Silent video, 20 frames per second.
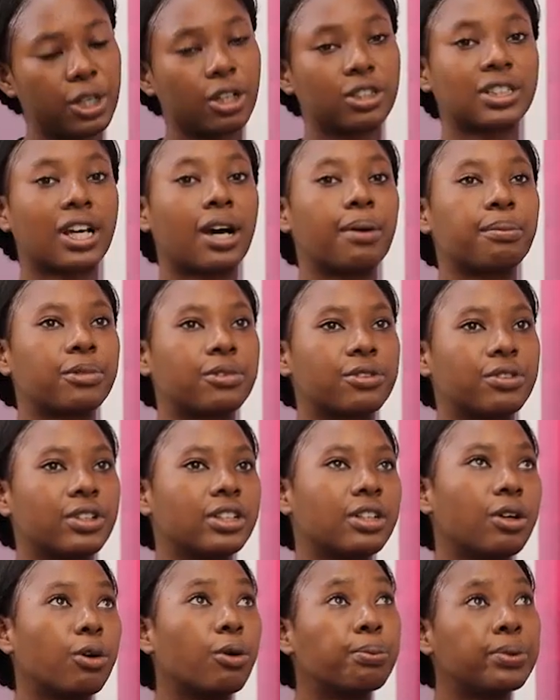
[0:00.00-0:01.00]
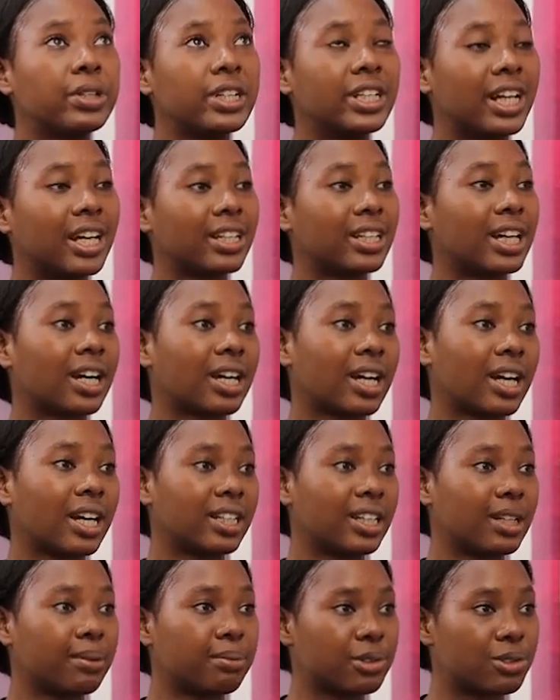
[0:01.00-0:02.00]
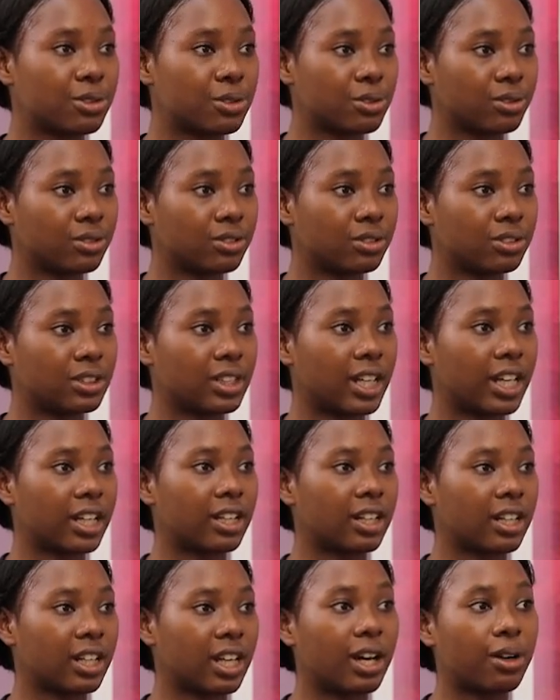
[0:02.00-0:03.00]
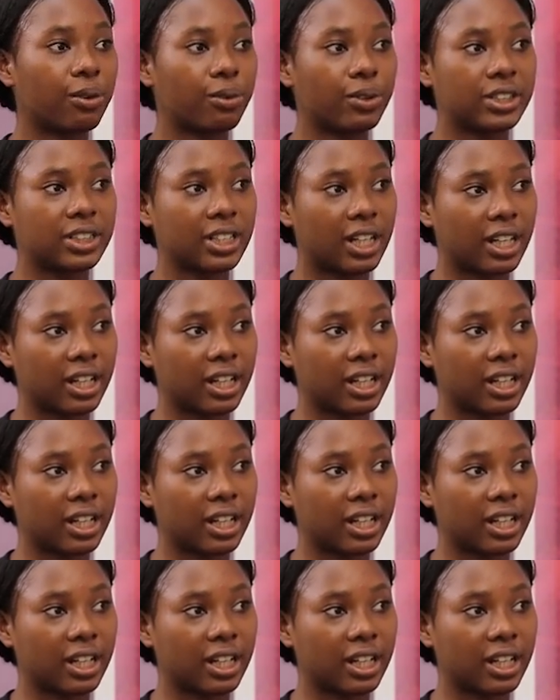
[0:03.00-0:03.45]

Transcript: because I'm opening an academy soon, like a language